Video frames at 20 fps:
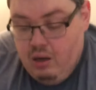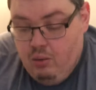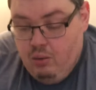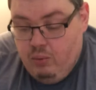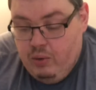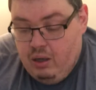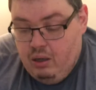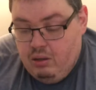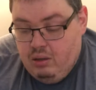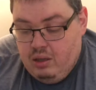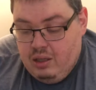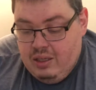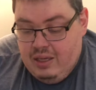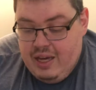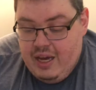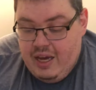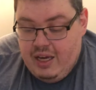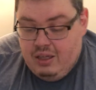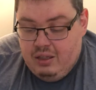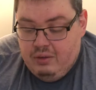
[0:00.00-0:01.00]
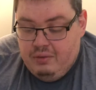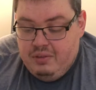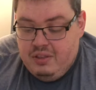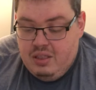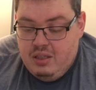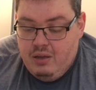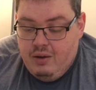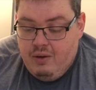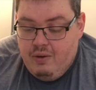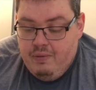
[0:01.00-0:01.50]
Well, the
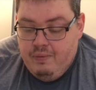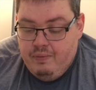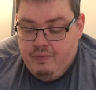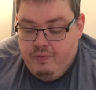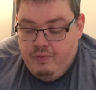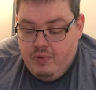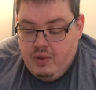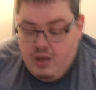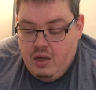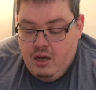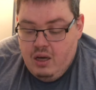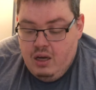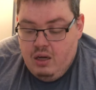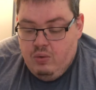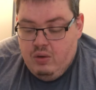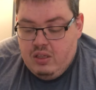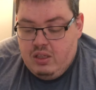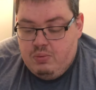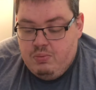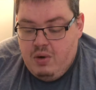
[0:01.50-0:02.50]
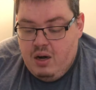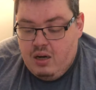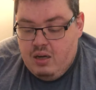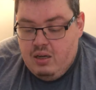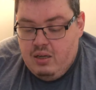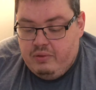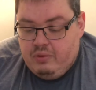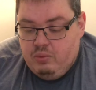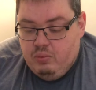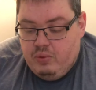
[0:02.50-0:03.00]
natives was smart
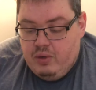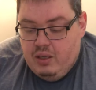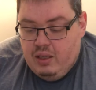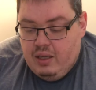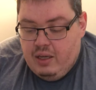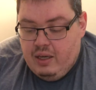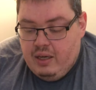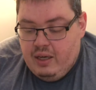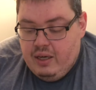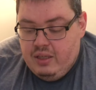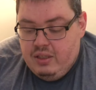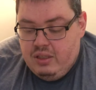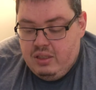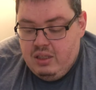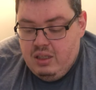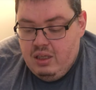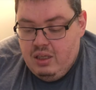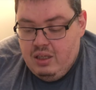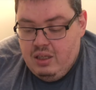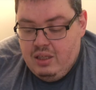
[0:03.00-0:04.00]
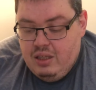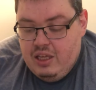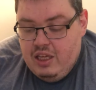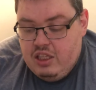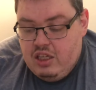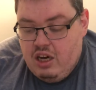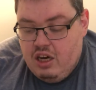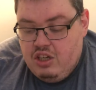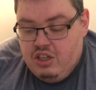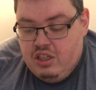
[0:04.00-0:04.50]
enough to realize
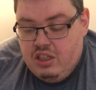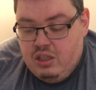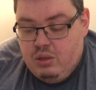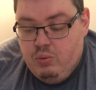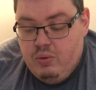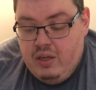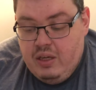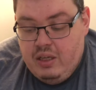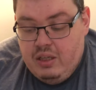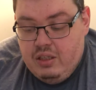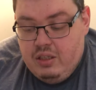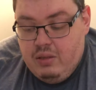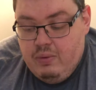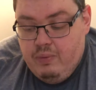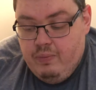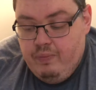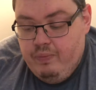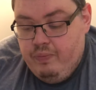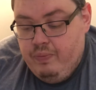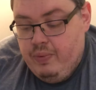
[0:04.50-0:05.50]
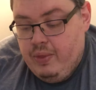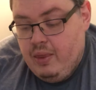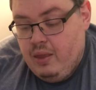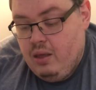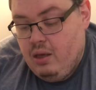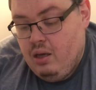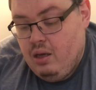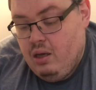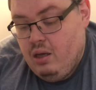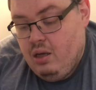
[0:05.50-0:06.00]
these aren't just weeds.
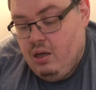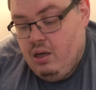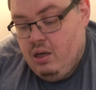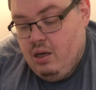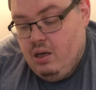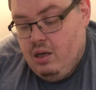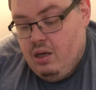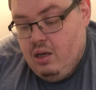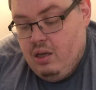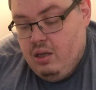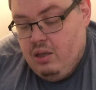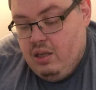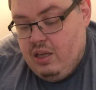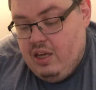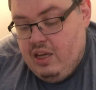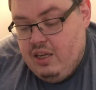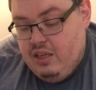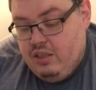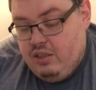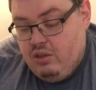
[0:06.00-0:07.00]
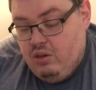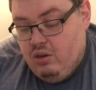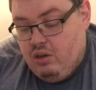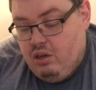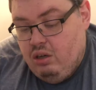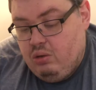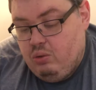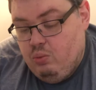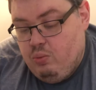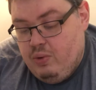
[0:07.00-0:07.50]
These
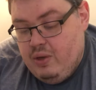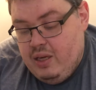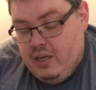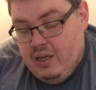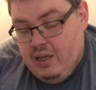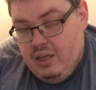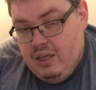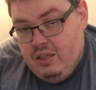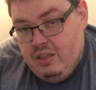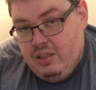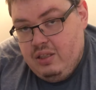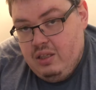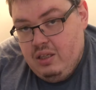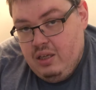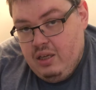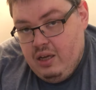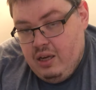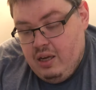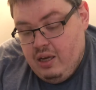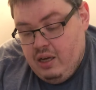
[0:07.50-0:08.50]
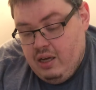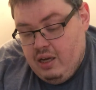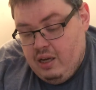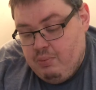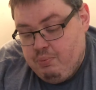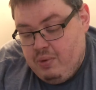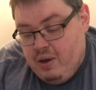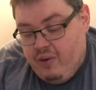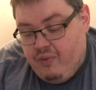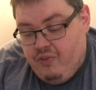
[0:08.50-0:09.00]
so-called weeds,
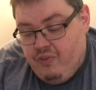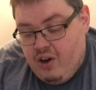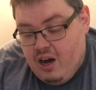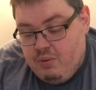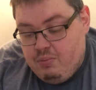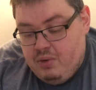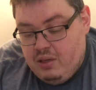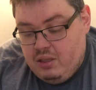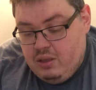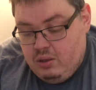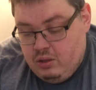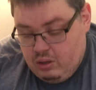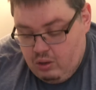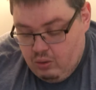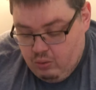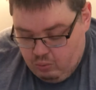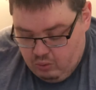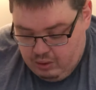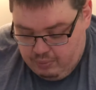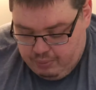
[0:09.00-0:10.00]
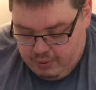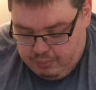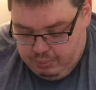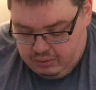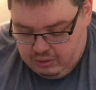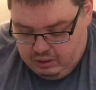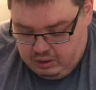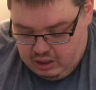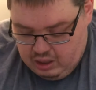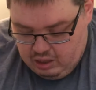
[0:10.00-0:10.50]
and Big Pharma don't want
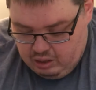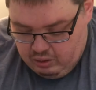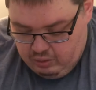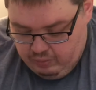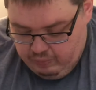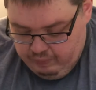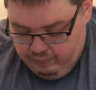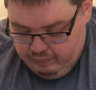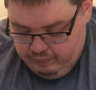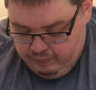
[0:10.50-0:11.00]
people to know,